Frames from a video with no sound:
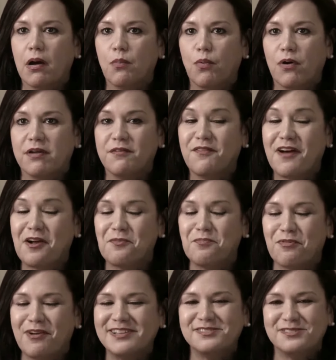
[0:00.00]
one of our
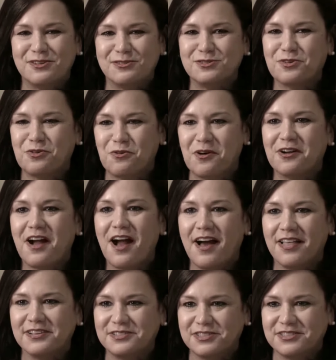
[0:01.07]
breast surgical
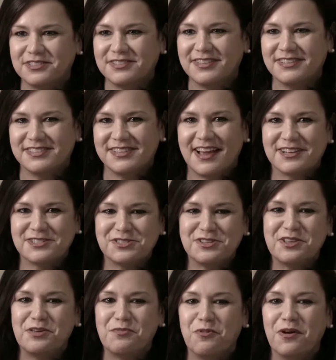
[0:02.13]
oncologists that's
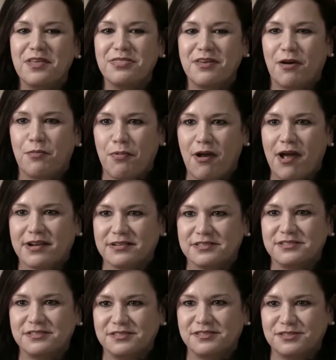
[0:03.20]
actually with our
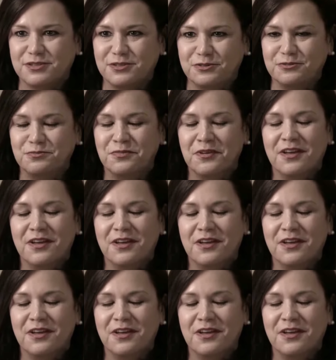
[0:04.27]
practice too,